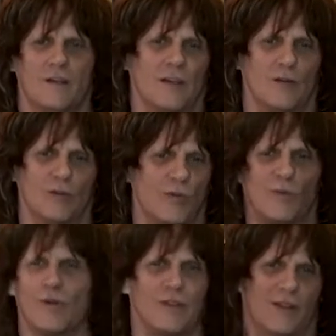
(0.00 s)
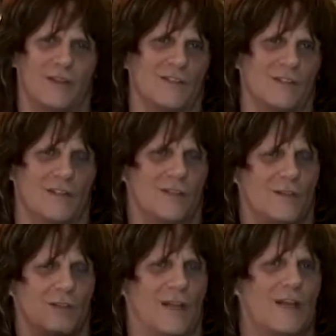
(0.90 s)
you know, remember things that you
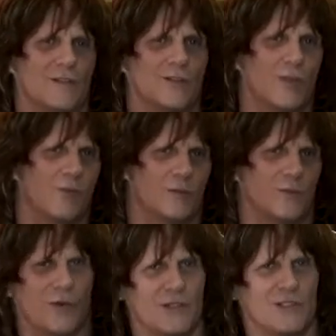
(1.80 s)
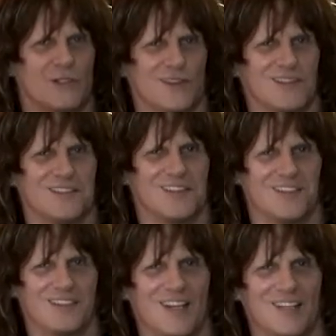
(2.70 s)
could answer people's question on
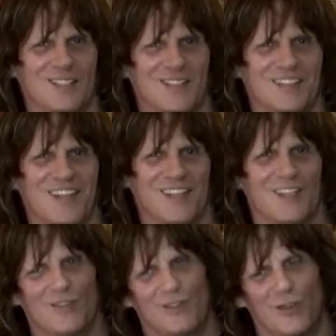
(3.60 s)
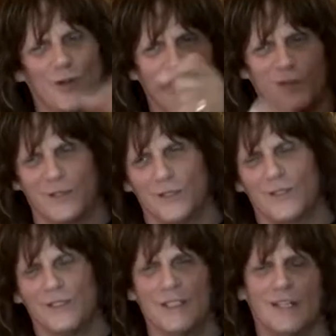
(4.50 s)
a test that gives you hopefully a
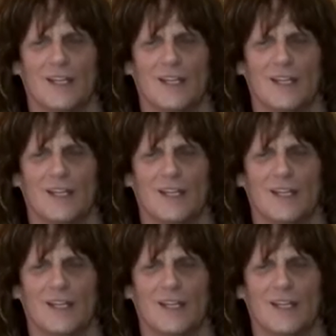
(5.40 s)
degree.